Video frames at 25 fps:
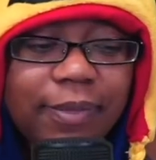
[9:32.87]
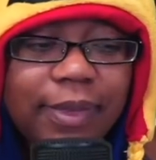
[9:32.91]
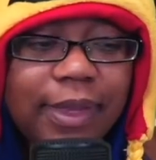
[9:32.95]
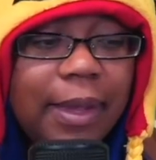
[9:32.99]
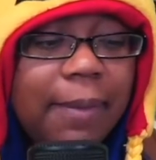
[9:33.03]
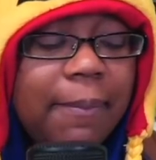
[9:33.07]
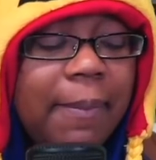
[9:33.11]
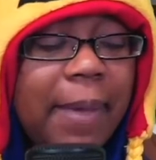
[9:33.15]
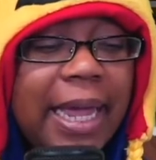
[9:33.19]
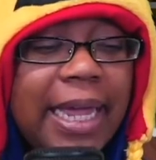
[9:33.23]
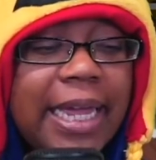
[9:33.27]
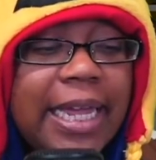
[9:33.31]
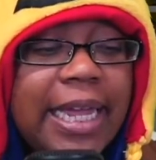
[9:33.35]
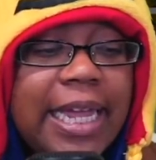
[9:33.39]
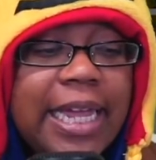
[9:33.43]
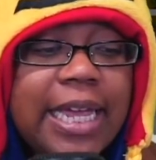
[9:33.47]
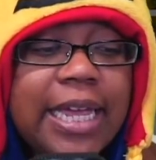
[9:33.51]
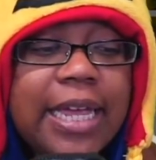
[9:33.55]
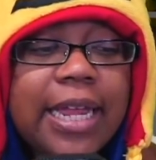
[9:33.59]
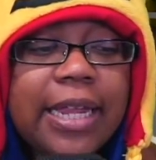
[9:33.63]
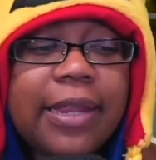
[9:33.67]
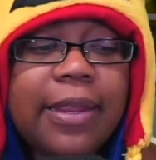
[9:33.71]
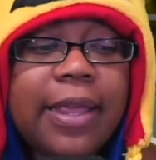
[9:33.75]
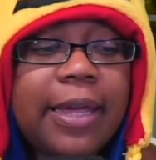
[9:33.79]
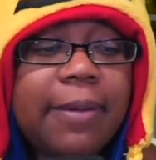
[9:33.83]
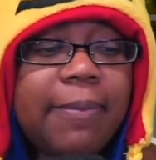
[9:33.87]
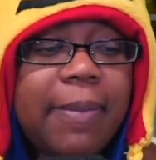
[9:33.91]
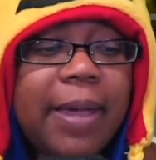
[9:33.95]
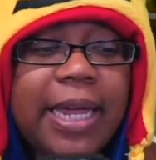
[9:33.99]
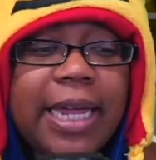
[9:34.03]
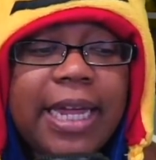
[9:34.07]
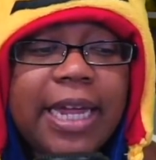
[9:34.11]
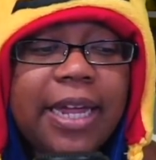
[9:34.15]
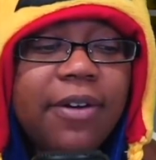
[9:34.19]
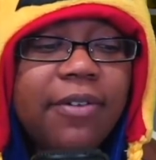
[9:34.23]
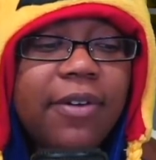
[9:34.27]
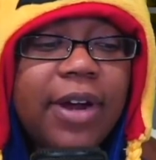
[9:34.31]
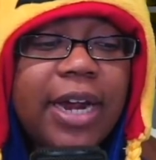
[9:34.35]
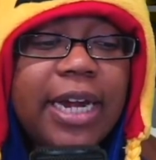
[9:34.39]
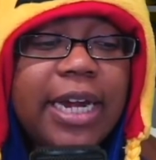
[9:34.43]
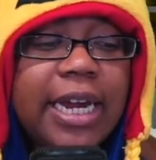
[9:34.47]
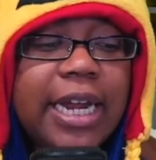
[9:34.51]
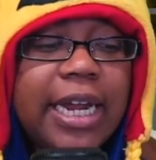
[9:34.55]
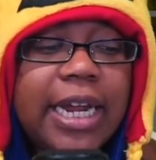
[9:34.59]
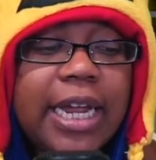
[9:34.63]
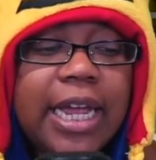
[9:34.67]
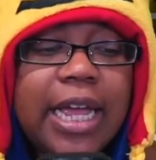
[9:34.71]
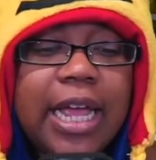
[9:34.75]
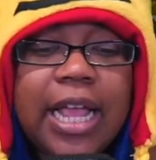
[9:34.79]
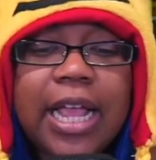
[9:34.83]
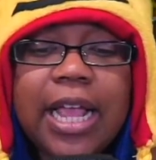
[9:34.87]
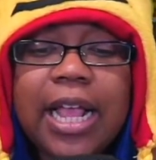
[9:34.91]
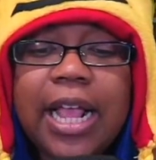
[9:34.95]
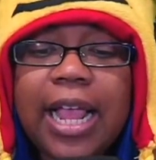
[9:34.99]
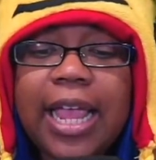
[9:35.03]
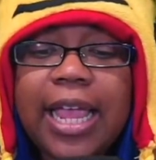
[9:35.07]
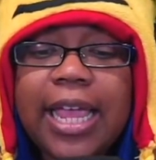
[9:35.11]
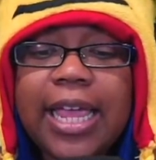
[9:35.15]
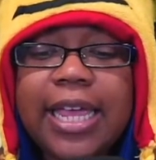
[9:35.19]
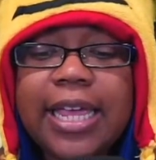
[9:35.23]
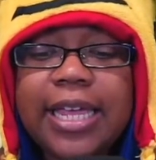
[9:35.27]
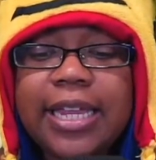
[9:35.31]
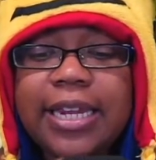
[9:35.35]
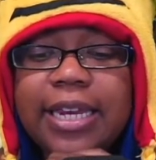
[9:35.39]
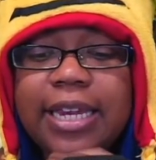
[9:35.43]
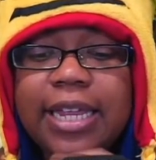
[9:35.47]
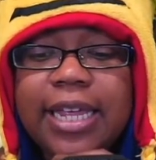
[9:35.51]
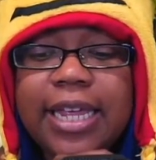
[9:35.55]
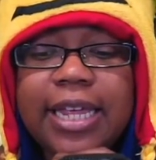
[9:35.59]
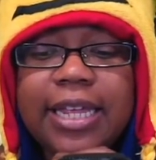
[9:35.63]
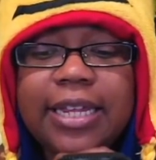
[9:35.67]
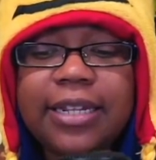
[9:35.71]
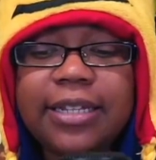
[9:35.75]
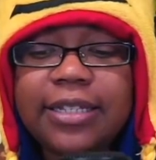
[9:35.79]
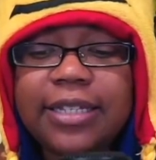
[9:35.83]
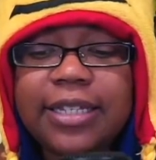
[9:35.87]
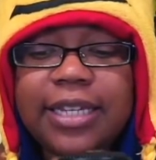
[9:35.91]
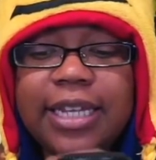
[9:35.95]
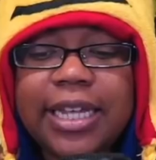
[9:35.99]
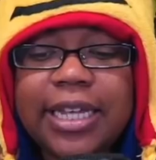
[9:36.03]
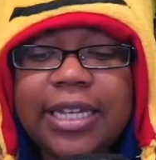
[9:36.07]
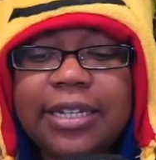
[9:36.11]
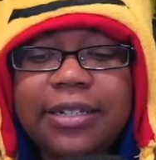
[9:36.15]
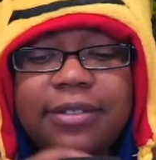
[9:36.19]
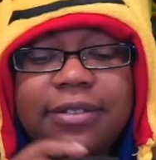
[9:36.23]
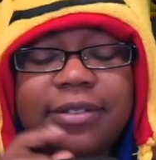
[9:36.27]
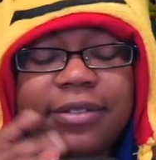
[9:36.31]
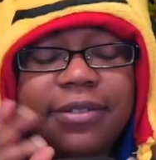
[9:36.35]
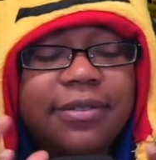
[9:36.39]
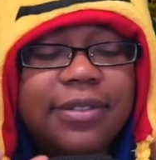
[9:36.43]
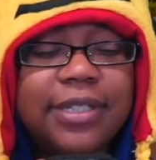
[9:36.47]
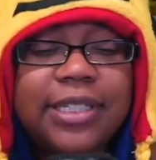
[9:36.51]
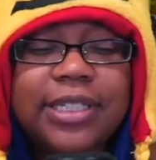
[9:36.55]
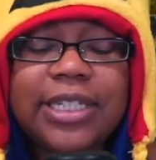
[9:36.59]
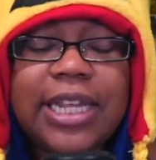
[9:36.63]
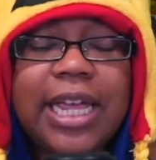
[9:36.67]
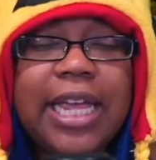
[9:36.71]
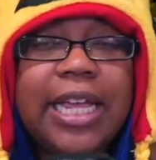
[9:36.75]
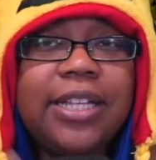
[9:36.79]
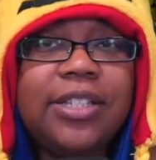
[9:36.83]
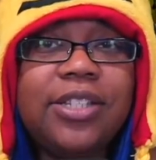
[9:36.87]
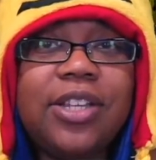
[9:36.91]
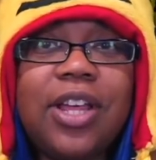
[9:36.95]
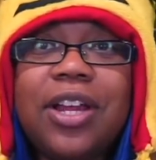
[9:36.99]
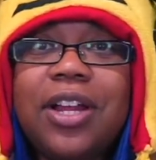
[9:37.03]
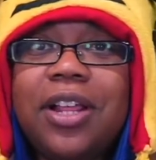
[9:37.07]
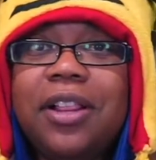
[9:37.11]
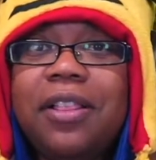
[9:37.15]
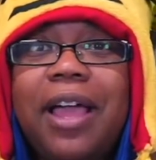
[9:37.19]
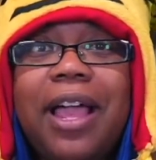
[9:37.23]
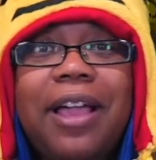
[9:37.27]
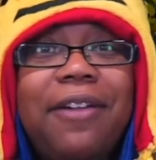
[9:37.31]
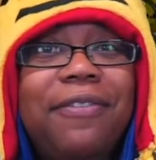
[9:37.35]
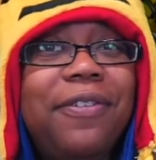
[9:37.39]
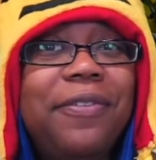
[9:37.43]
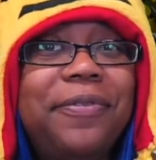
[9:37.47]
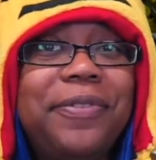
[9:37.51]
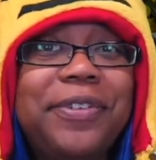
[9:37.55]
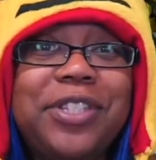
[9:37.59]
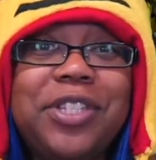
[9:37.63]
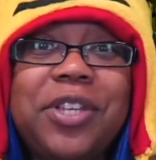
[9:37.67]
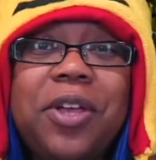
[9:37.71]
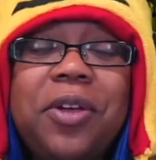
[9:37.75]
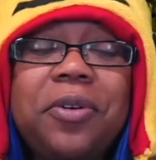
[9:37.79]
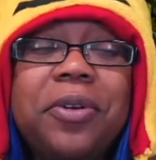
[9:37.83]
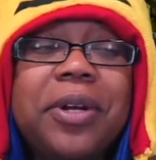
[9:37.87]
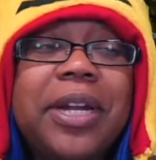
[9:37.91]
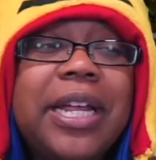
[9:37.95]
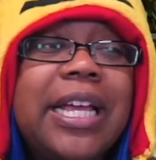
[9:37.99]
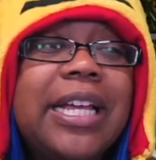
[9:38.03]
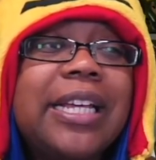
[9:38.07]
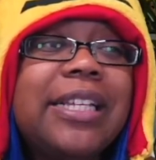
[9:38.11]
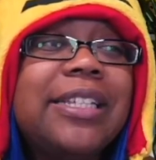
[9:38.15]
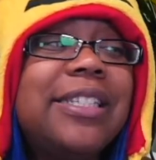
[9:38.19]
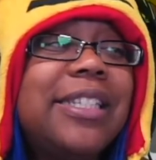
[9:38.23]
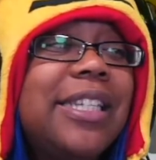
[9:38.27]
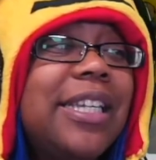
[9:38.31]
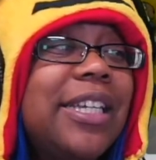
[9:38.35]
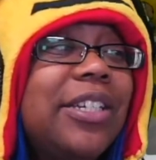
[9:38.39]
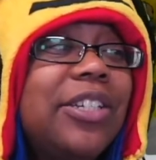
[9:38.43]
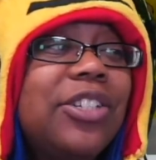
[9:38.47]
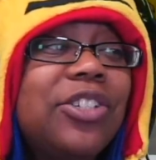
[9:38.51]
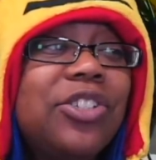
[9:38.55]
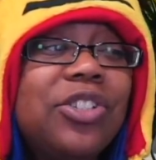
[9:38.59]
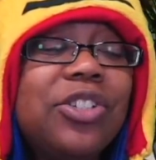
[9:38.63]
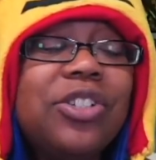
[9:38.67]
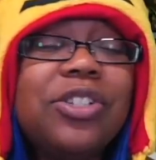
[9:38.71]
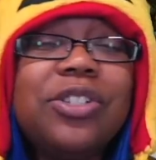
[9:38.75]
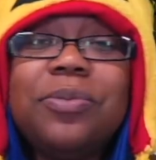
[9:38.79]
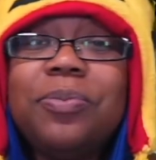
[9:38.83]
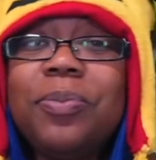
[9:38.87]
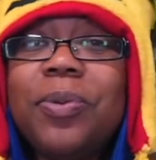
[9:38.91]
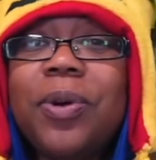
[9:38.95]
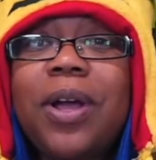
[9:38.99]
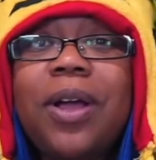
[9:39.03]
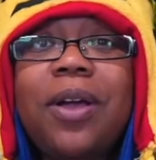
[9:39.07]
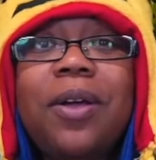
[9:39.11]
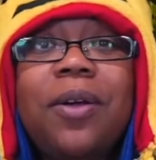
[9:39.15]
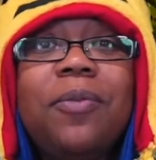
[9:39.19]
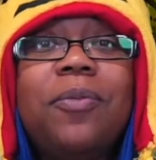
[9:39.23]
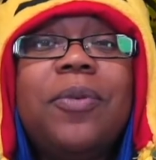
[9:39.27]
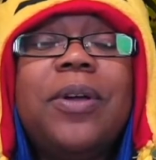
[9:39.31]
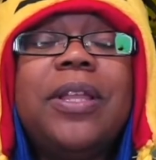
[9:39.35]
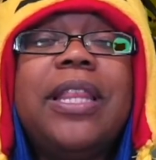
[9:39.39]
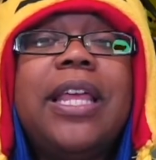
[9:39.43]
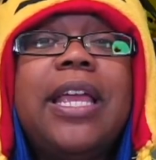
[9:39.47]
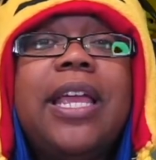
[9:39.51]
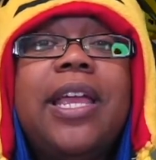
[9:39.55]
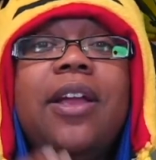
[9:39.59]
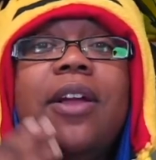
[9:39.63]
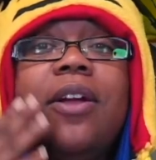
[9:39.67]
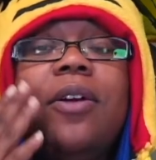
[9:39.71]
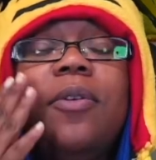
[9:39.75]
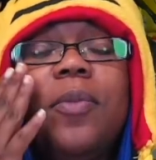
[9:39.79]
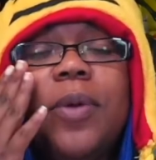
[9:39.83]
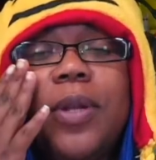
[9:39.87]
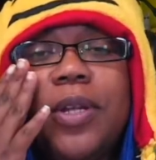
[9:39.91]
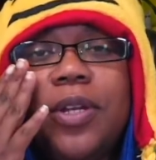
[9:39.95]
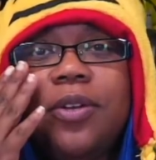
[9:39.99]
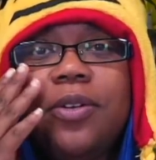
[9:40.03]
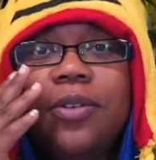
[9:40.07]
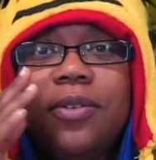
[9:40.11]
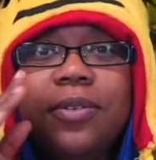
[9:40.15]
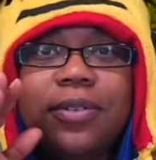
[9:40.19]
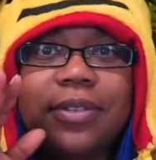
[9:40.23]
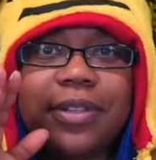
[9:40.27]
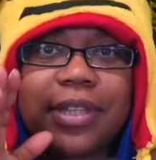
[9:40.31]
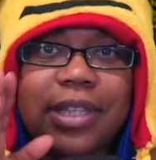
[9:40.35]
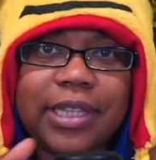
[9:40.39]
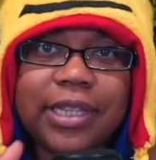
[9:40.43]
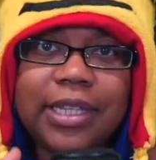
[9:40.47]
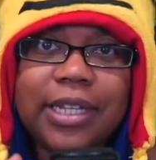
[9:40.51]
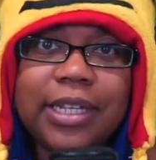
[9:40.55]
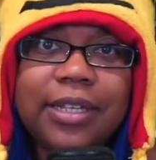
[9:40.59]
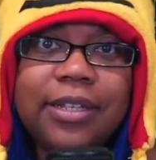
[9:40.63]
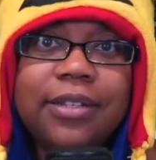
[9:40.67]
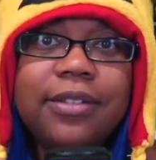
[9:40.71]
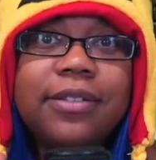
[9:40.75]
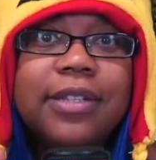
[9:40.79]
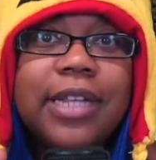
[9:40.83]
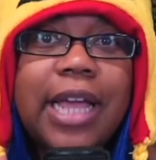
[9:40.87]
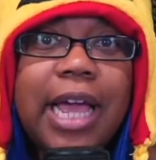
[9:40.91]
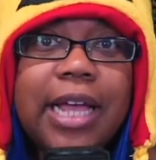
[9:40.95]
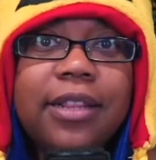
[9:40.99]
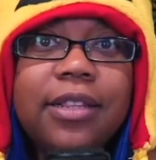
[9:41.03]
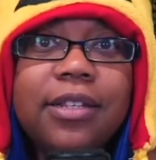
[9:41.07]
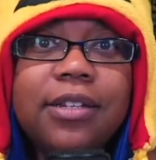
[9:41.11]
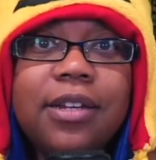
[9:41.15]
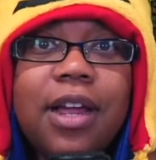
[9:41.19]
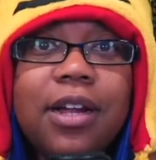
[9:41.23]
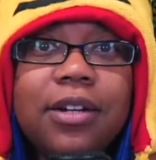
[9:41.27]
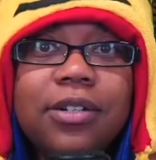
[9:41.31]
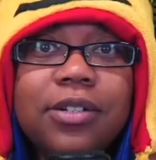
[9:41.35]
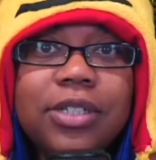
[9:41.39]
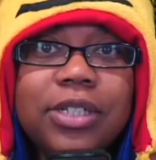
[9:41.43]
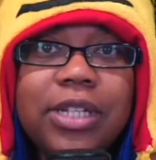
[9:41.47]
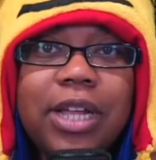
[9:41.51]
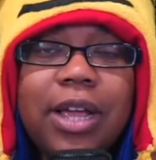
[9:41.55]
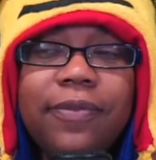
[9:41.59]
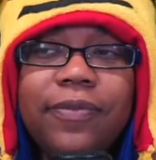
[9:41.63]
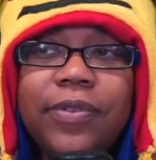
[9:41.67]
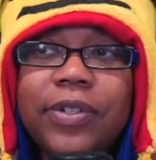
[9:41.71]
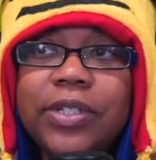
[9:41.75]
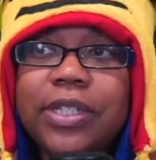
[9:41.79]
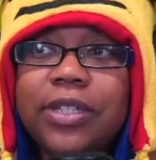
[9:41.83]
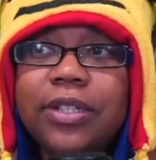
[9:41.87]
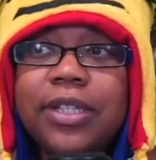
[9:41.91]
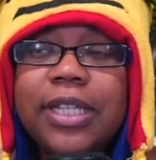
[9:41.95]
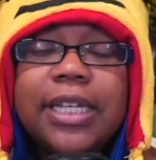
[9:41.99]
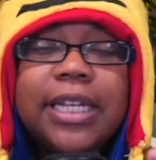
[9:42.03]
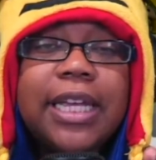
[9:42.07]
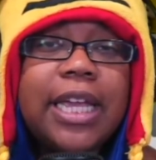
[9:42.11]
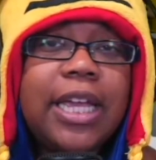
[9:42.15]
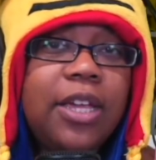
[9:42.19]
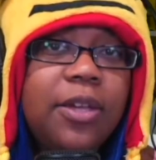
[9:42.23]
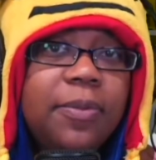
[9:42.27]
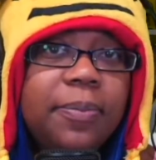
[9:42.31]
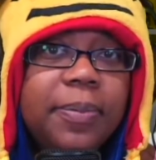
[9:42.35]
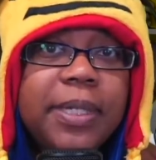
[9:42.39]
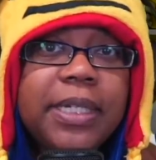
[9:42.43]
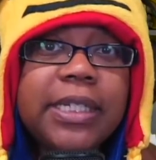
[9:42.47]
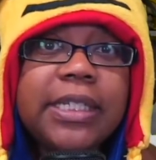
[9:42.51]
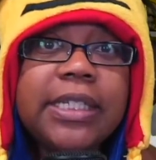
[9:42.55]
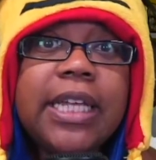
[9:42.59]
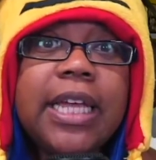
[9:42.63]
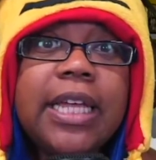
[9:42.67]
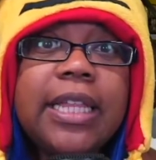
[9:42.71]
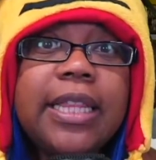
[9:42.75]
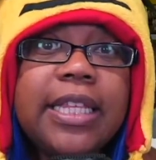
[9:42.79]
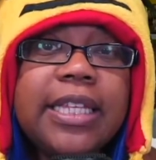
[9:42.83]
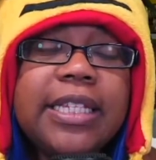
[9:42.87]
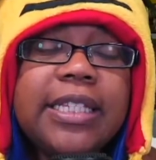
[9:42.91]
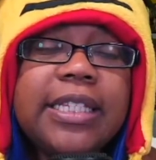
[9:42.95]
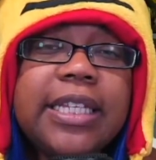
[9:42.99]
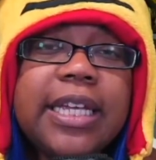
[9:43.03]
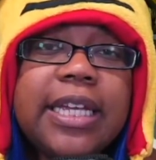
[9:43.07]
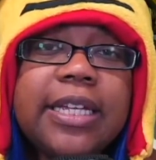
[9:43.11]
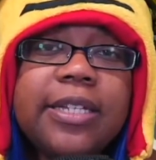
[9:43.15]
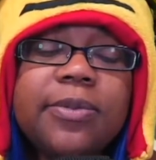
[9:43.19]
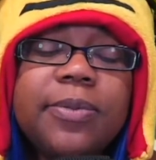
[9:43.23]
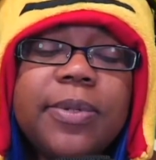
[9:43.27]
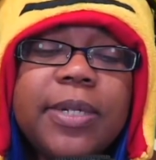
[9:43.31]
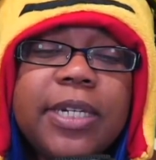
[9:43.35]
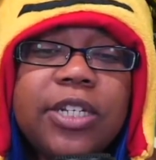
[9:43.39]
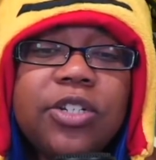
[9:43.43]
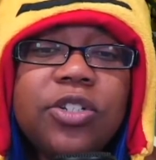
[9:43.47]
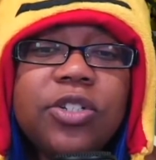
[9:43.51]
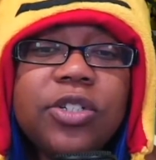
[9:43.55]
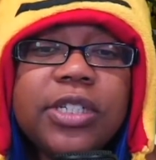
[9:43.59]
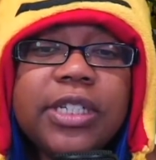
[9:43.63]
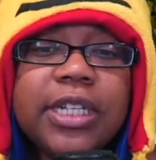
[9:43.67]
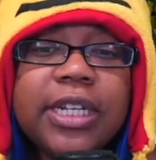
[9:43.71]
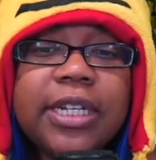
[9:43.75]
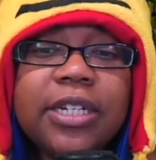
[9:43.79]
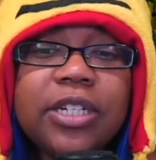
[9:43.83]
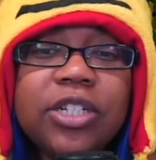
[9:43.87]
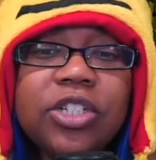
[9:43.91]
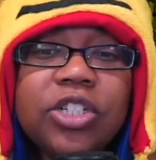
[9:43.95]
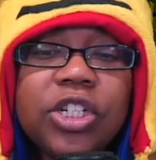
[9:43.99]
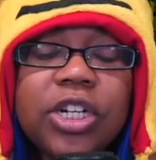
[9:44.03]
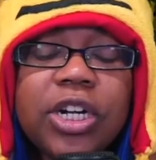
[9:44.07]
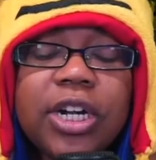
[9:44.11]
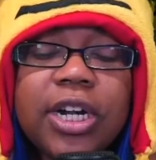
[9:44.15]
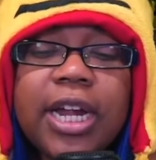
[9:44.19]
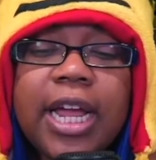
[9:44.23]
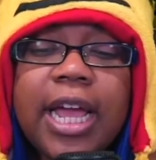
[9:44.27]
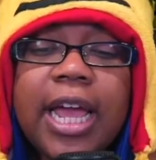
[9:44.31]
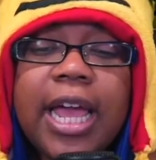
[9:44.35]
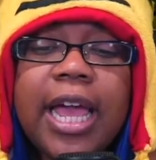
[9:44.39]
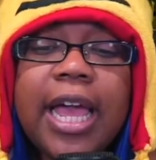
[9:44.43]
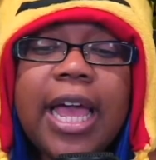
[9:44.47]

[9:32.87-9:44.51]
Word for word: my hand, like my handwriting it it it takes on a life of its own. Signatures, bruh, when they are when you at the doctor's office and like, can you please sign this? Yes, we need your signature.